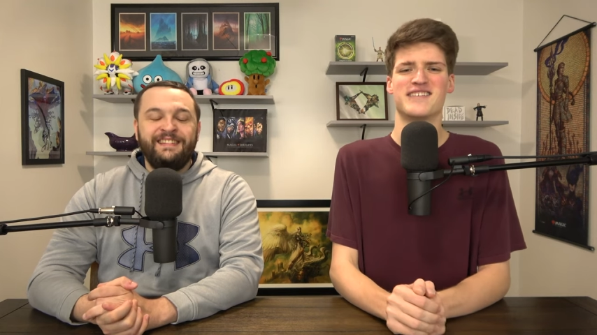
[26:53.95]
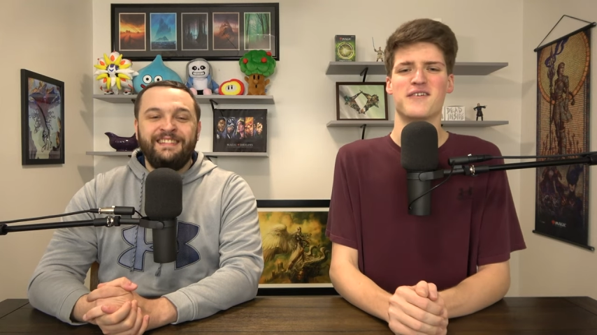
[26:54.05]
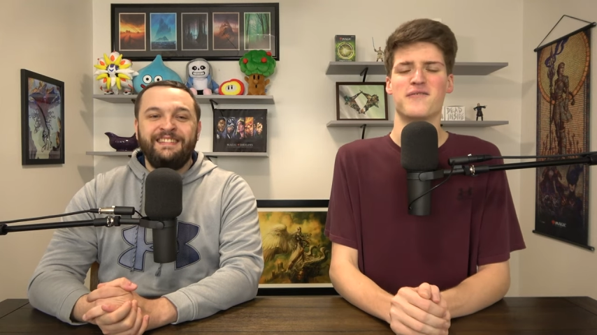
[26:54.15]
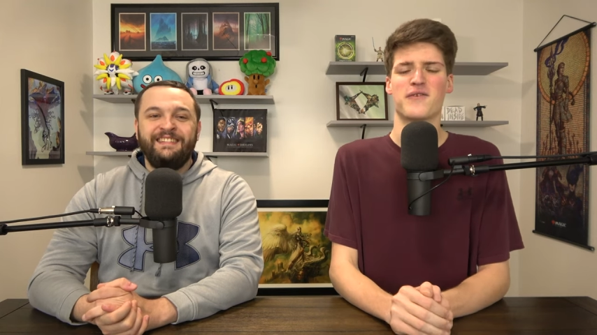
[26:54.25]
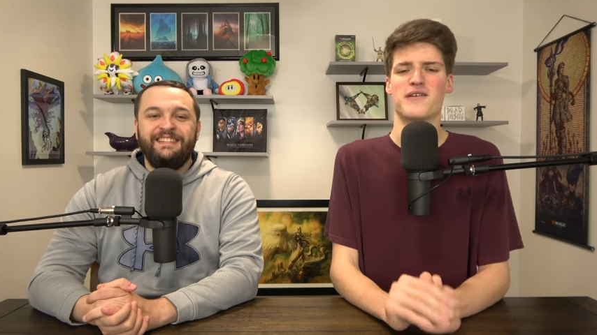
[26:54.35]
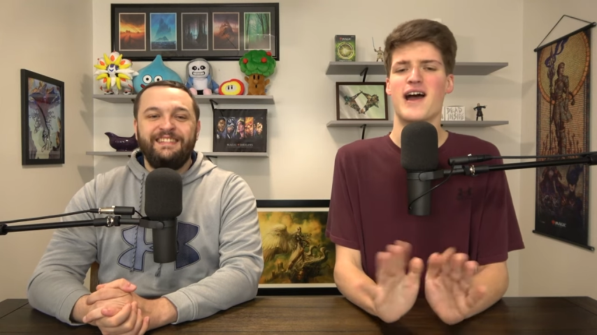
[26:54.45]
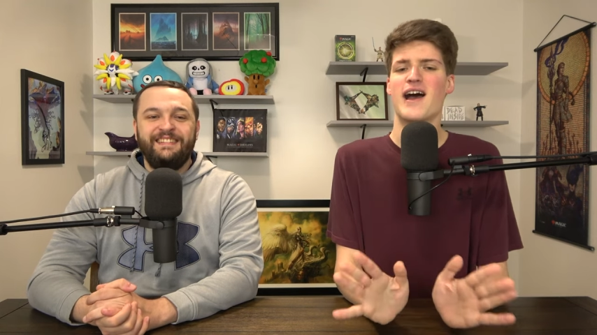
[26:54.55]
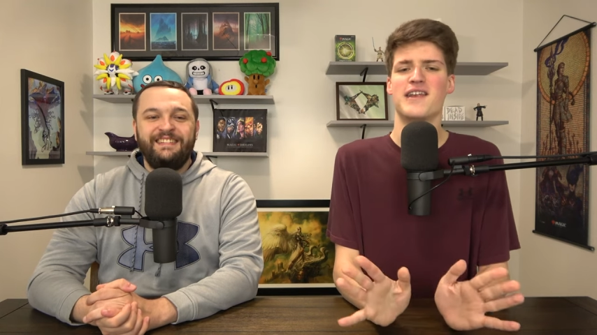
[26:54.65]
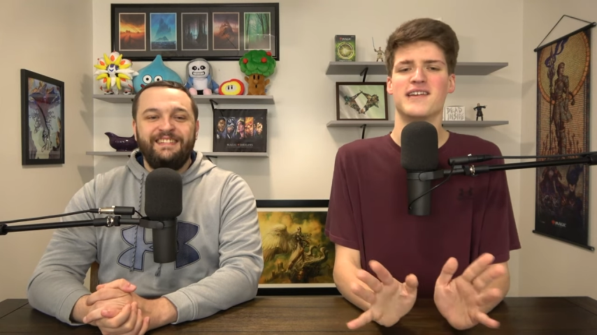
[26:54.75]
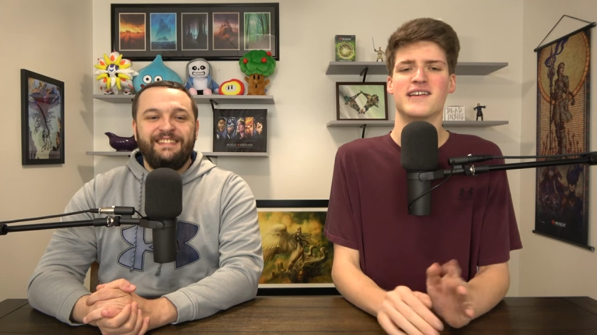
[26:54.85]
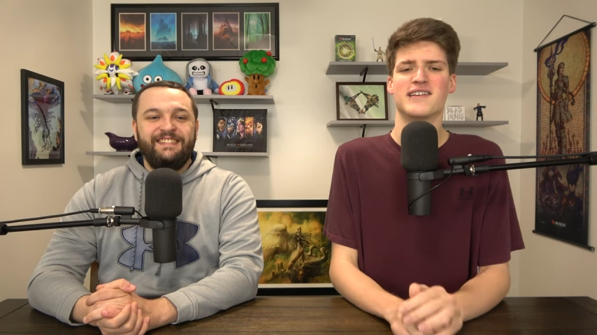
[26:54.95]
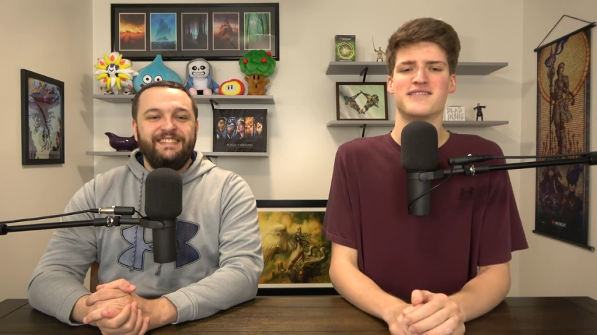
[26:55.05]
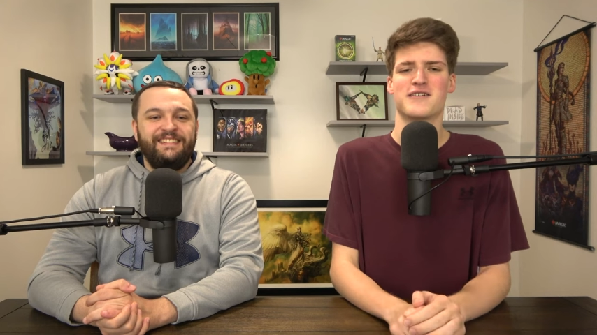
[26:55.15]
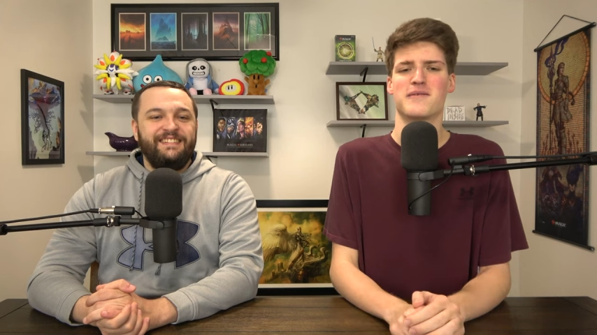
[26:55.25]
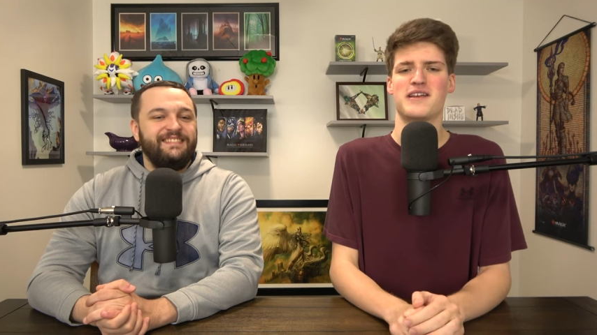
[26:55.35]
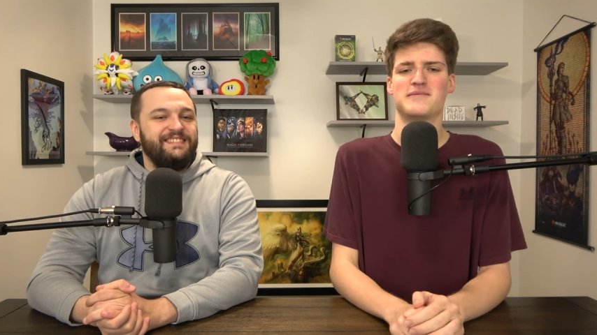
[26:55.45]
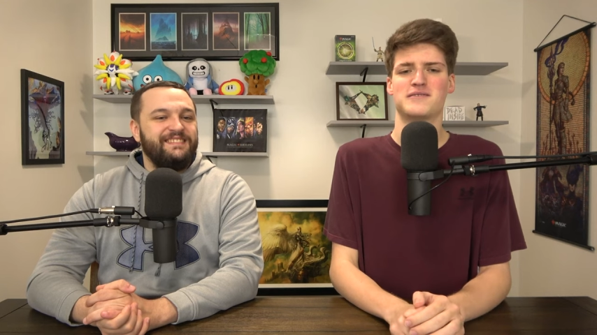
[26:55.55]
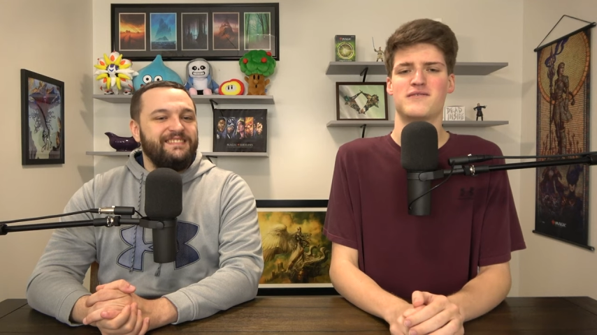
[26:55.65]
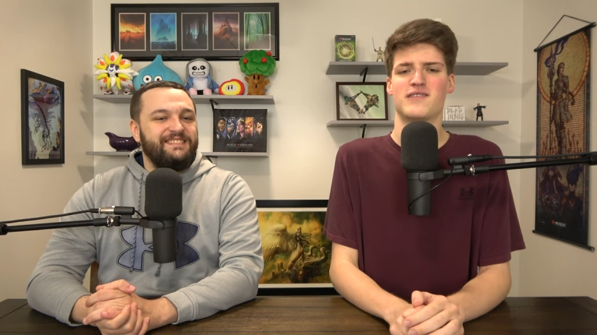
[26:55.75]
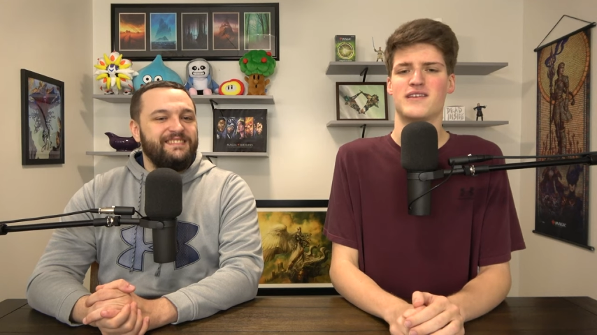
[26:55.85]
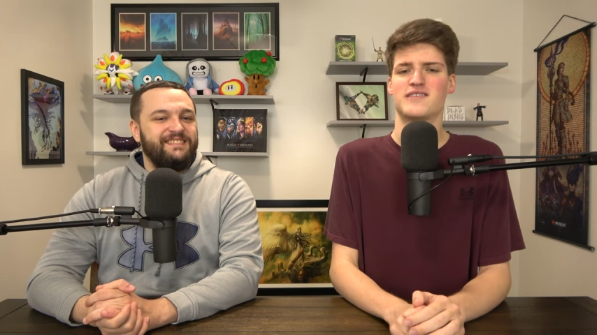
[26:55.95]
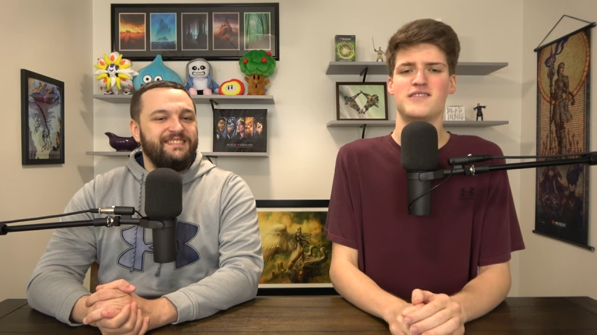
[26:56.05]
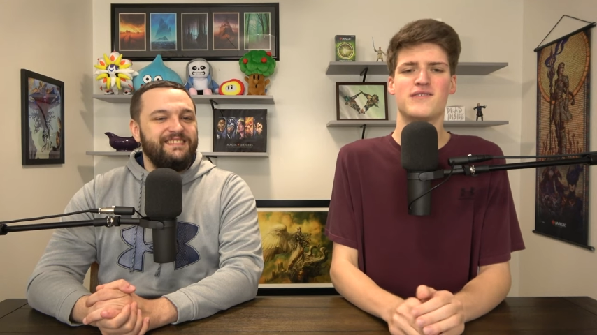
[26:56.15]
Speaker 1: so for non-Terminate specific things,